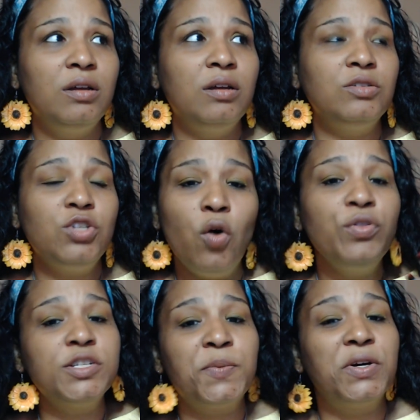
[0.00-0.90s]
told
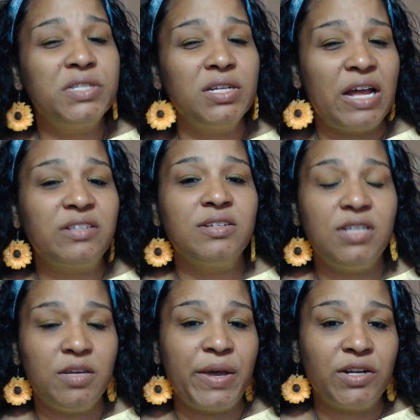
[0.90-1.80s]
this person not to
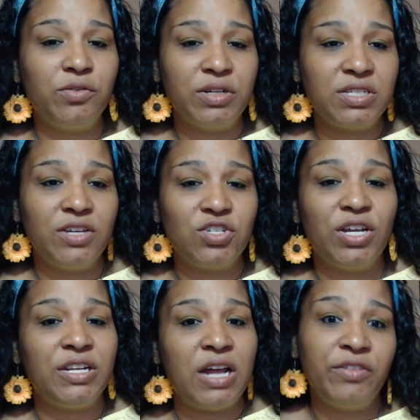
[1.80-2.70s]
seek medical attention,
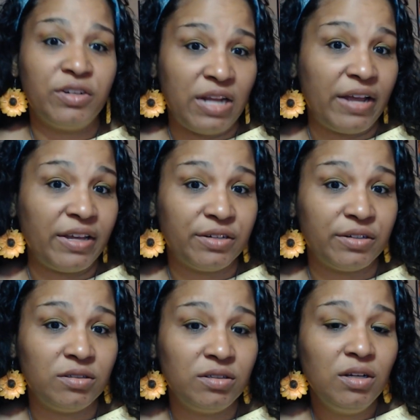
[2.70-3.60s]
and now they're not here.
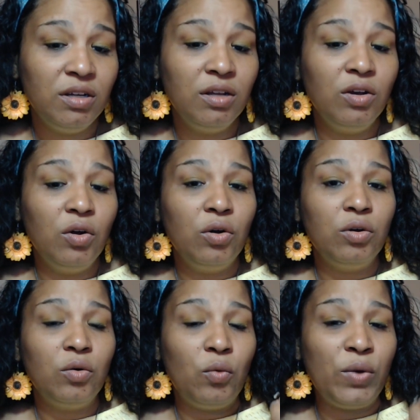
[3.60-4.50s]

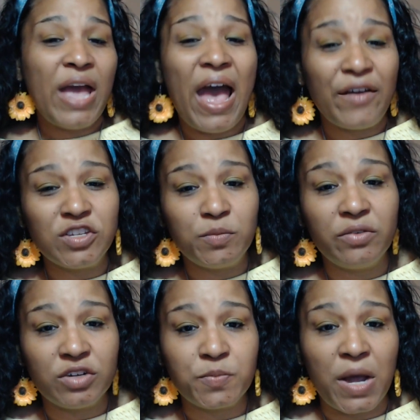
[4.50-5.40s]
We have to be
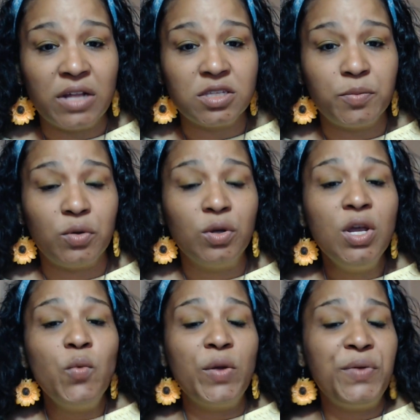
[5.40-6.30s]
responsible.
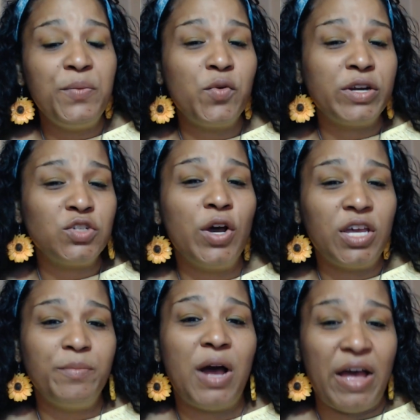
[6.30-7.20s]
When people are
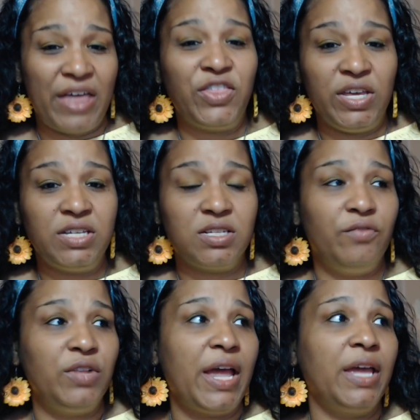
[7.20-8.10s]
talking about ethics of
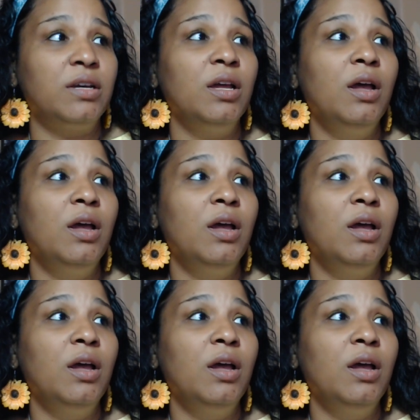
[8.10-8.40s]
like,